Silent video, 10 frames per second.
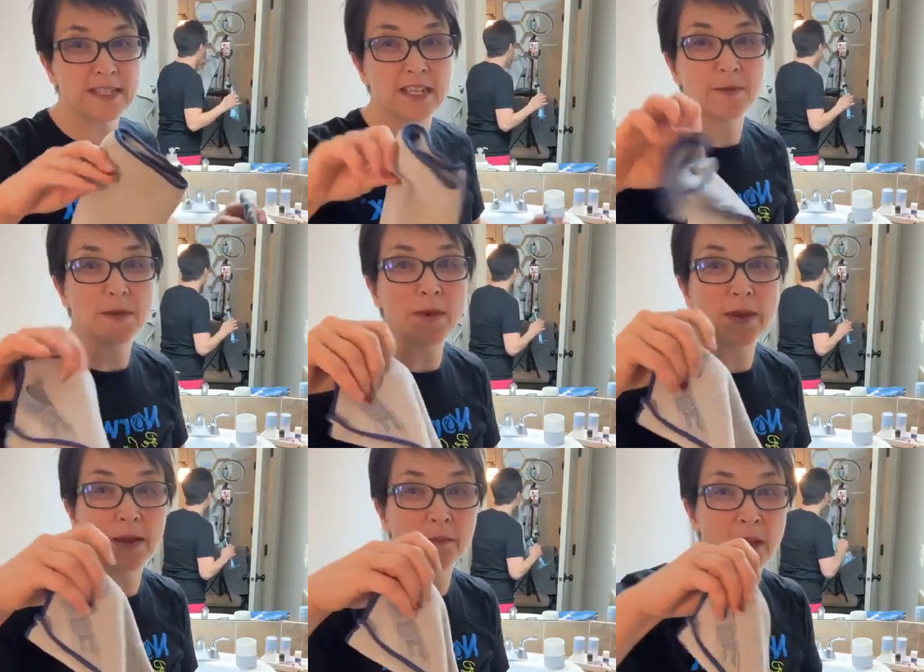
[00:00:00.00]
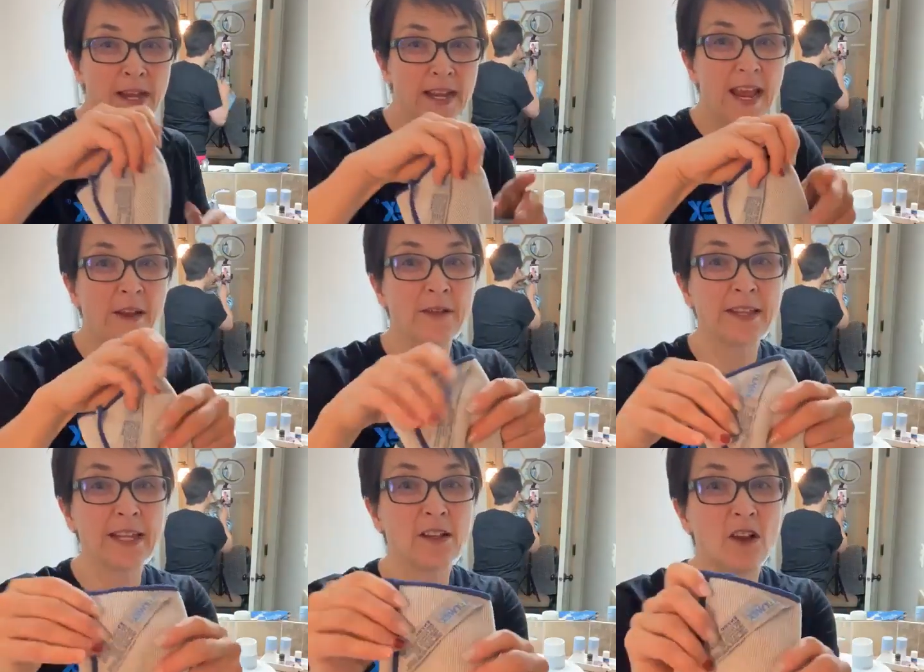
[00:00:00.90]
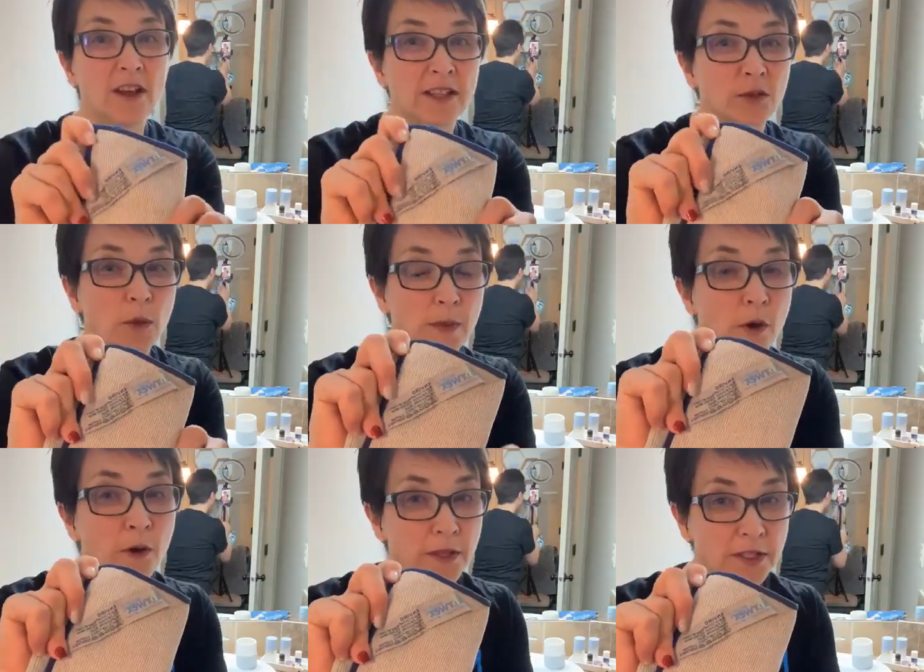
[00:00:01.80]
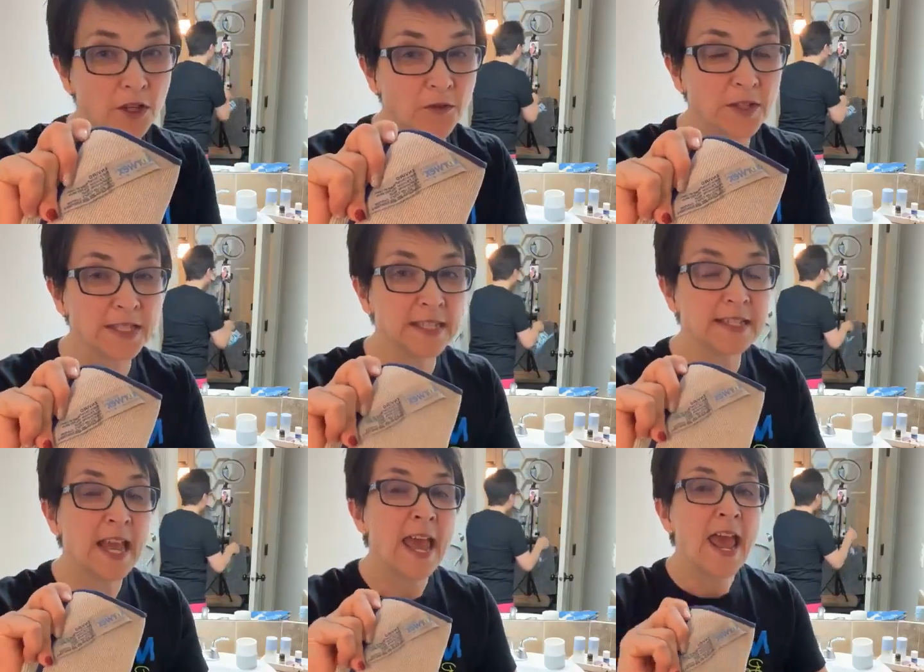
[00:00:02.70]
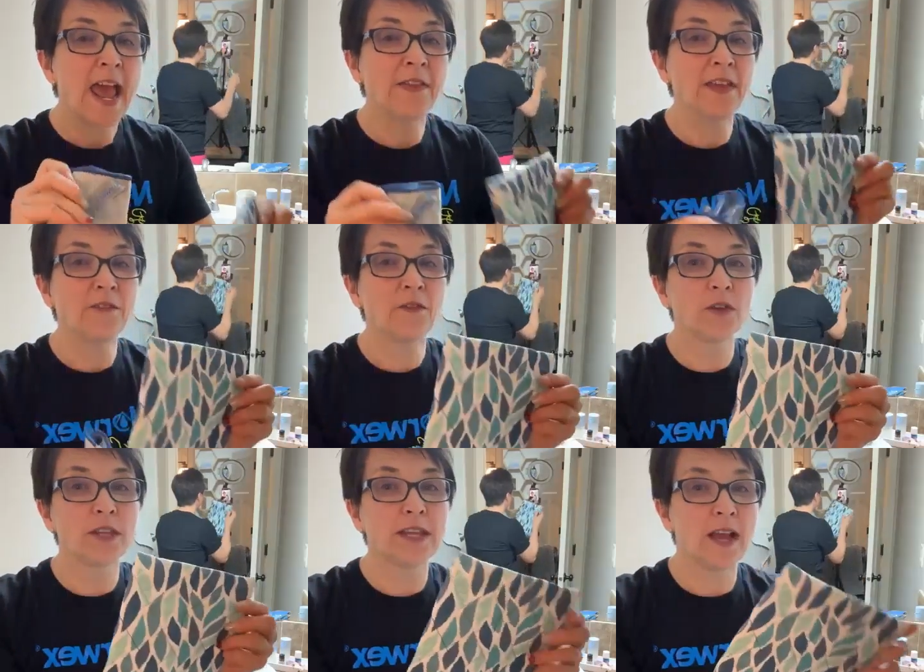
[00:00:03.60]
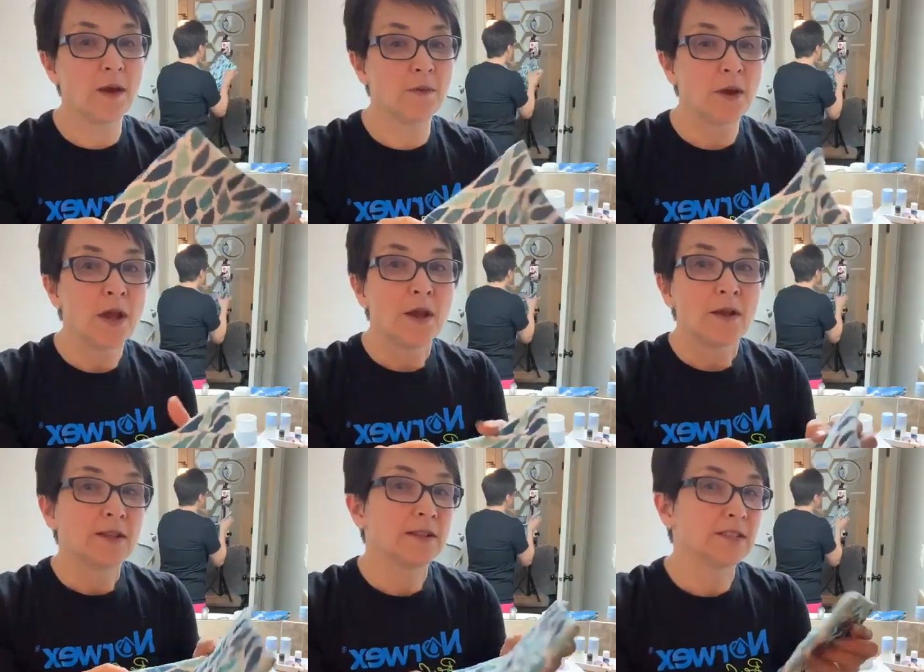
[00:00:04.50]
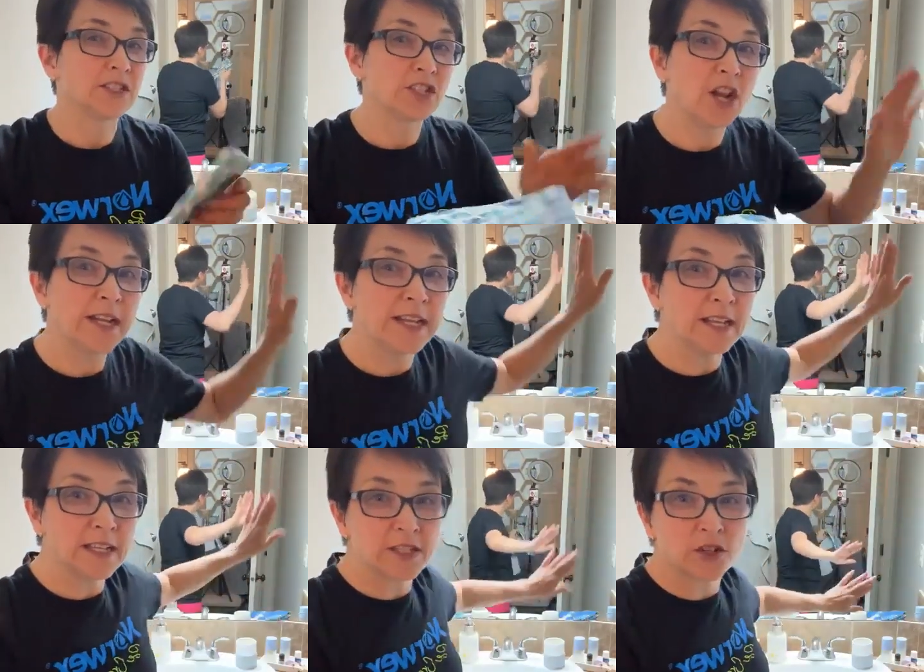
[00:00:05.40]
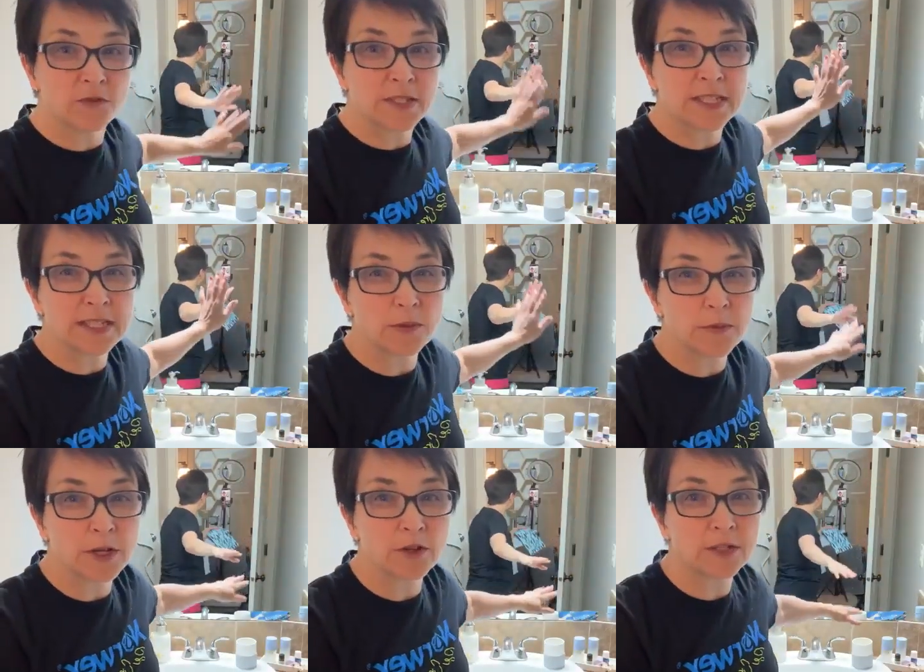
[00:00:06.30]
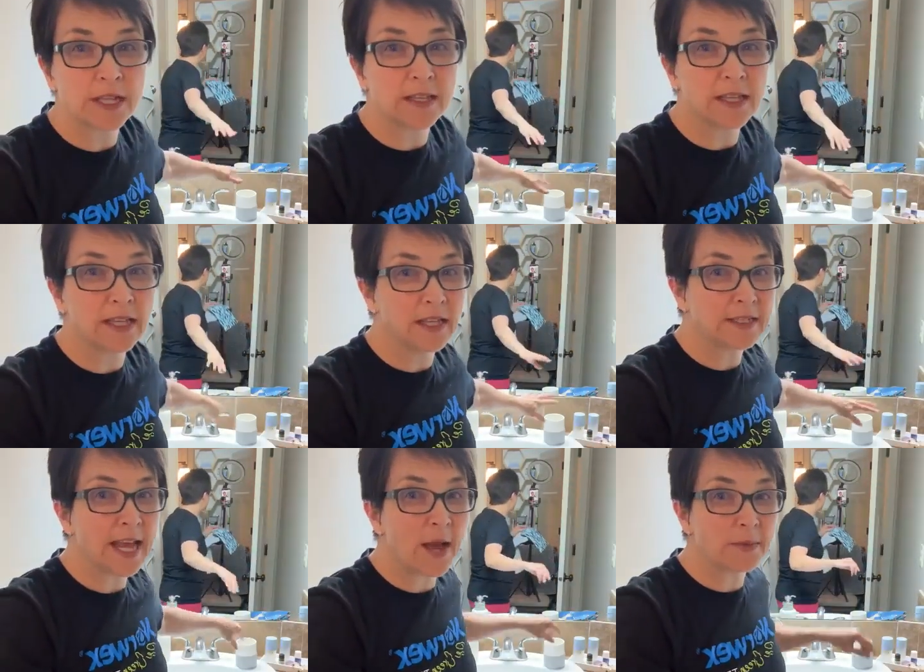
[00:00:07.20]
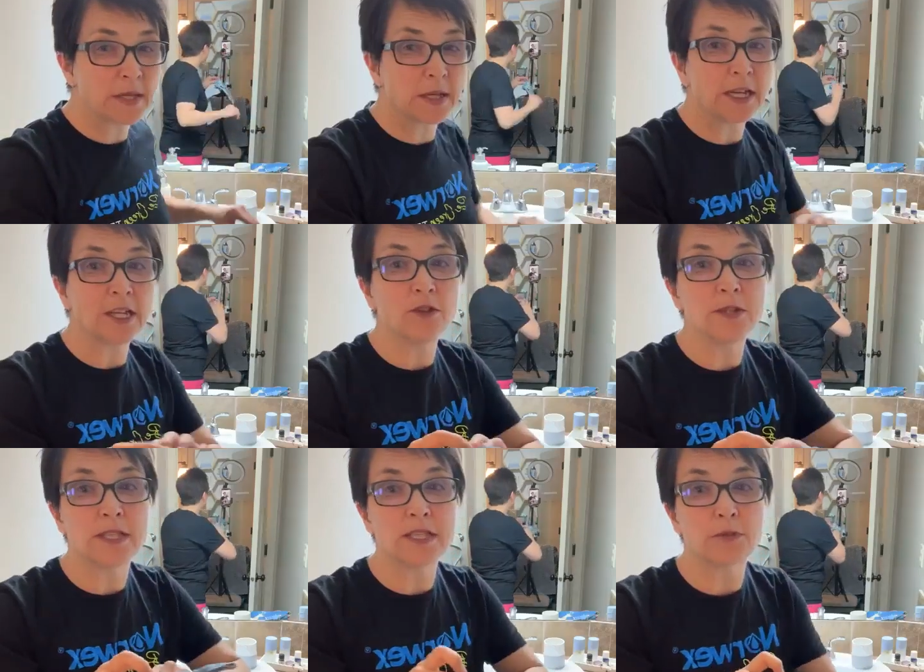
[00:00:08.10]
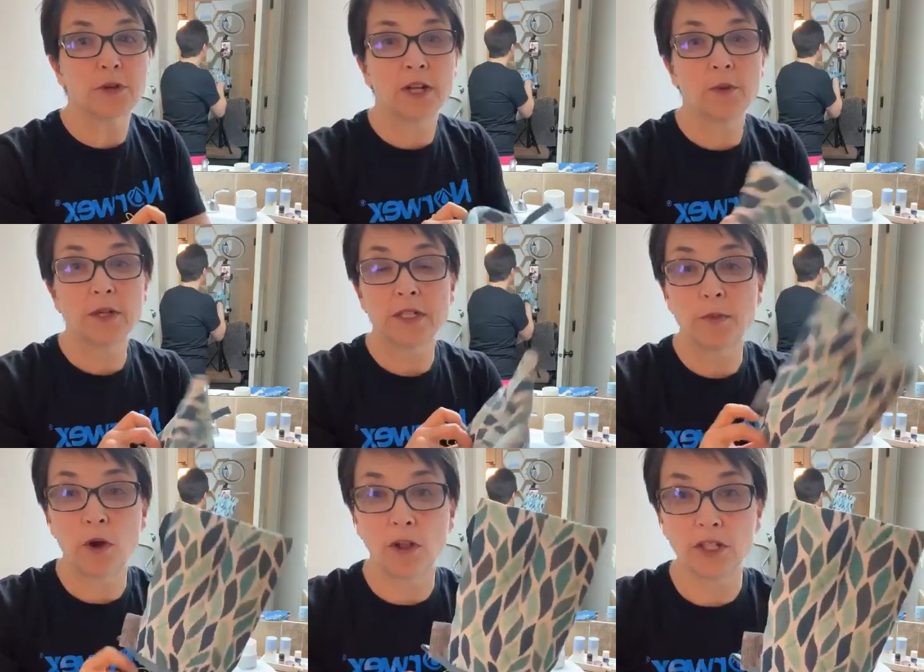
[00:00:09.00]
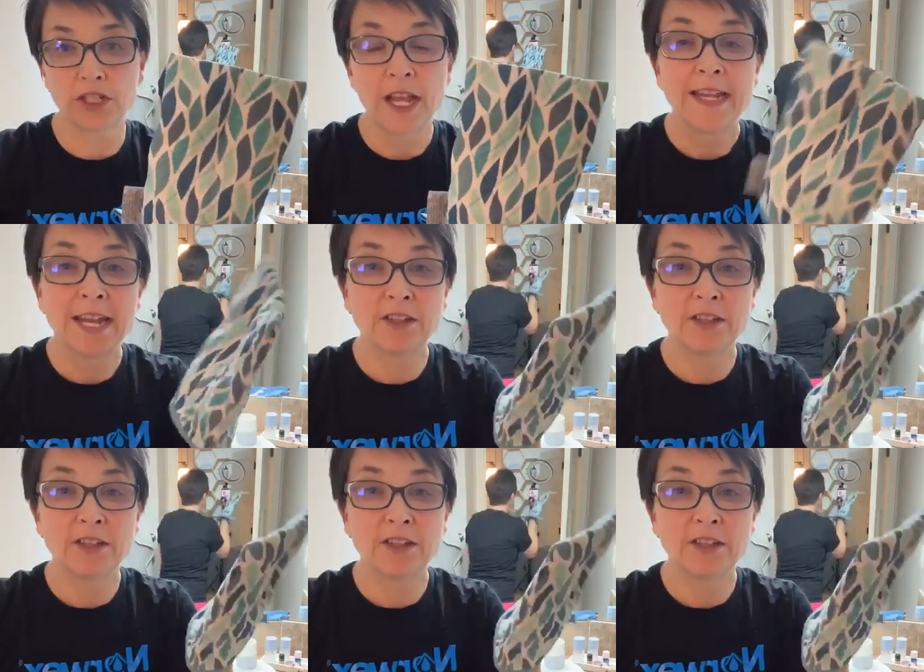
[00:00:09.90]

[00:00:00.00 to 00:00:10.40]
It's going to be my everything cloth to wipe all the surfaces. And then for the shiny surfaces, the mirrors and the taps, I'm going to use this pretty one to polish.